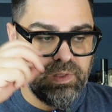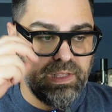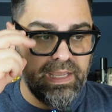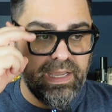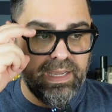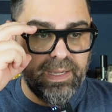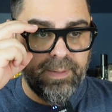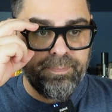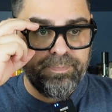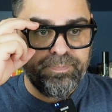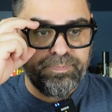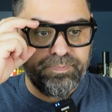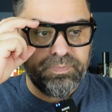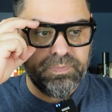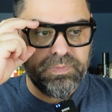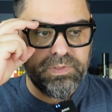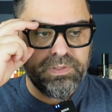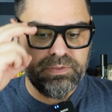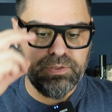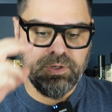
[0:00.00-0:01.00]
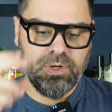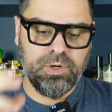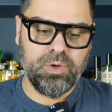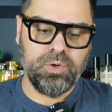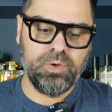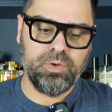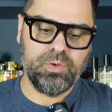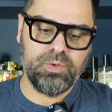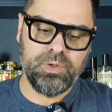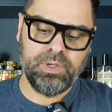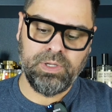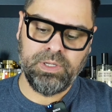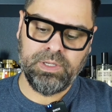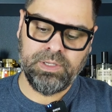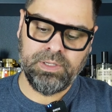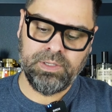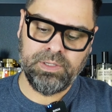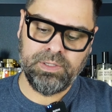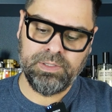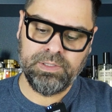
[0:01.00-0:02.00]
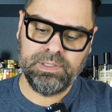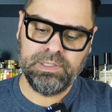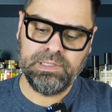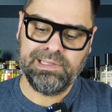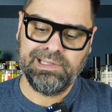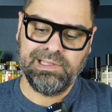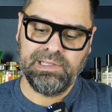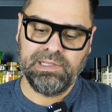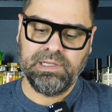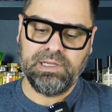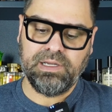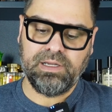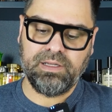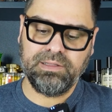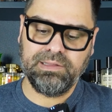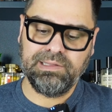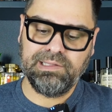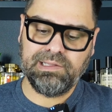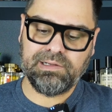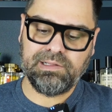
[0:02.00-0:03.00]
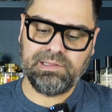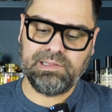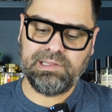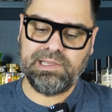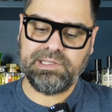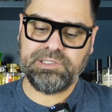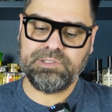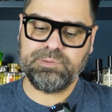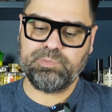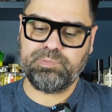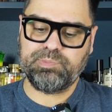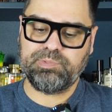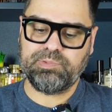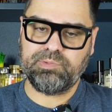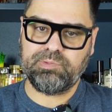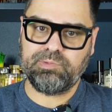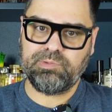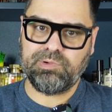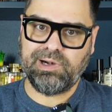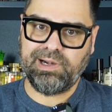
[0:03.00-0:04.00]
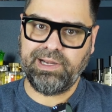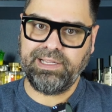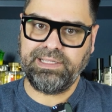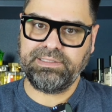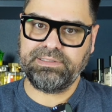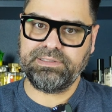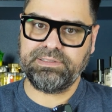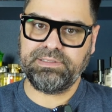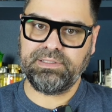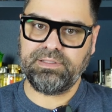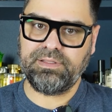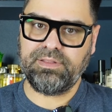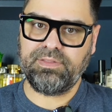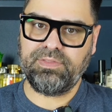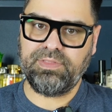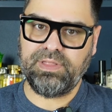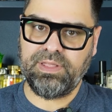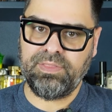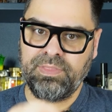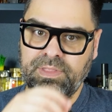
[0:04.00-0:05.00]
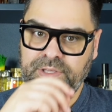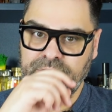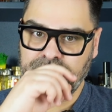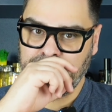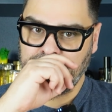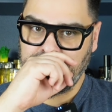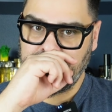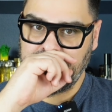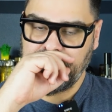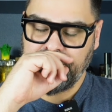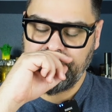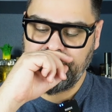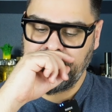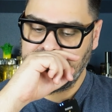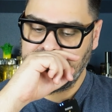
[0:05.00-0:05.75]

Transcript: yeah, so a little less bright than this one.